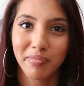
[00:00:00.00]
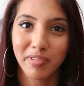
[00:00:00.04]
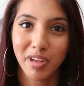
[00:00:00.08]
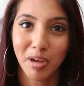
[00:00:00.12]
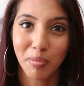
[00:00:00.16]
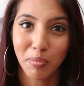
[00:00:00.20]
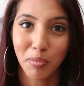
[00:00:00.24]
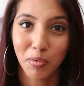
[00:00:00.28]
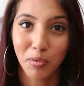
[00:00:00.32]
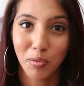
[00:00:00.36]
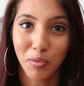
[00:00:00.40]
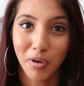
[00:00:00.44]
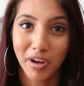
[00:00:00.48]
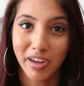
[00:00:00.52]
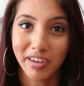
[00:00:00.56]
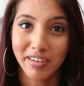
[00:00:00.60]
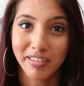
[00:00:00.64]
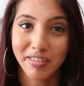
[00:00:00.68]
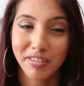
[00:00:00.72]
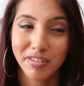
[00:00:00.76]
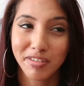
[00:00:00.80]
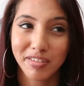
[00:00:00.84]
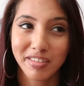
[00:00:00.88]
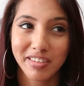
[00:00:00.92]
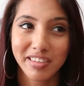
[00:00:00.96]
number
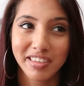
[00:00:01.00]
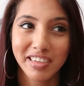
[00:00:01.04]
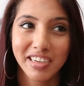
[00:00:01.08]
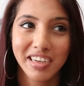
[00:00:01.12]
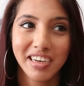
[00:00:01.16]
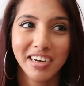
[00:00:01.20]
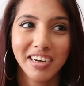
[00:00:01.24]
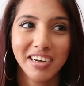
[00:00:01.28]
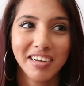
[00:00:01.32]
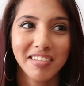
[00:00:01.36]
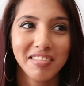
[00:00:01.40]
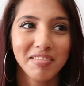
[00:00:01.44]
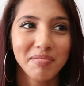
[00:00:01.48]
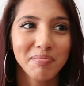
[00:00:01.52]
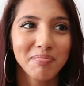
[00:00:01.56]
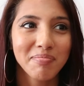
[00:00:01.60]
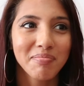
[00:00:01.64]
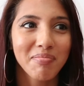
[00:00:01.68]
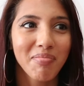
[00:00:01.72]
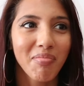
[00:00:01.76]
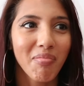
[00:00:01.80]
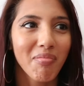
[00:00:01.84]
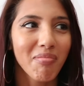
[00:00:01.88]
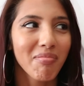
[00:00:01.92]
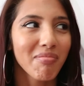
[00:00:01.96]
one, because
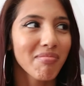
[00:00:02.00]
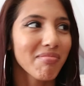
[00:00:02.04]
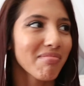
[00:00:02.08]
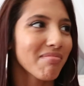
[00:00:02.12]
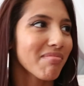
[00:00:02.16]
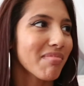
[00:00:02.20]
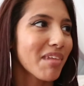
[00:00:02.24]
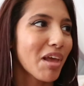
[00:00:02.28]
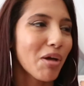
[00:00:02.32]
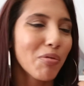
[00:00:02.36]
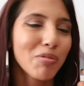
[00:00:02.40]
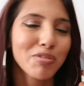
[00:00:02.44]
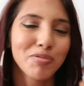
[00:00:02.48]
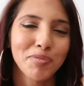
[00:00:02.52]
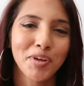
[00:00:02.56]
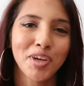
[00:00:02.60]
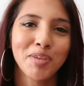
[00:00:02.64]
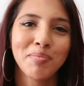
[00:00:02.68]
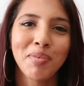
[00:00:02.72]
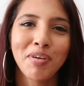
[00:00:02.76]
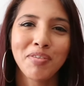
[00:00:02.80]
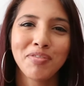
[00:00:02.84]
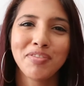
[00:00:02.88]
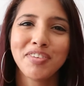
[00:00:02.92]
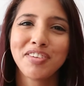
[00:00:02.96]
it was one
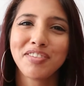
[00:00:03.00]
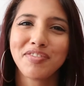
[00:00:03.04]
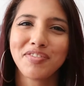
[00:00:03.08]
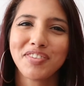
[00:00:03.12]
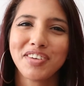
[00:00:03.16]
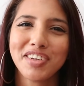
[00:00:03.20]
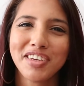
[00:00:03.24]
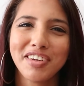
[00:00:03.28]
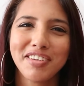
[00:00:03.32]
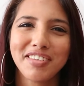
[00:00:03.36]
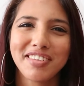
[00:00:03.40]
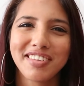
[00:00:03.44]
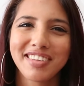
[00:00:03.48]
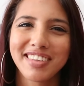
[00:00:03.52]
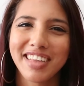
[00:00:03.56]
of my first videos.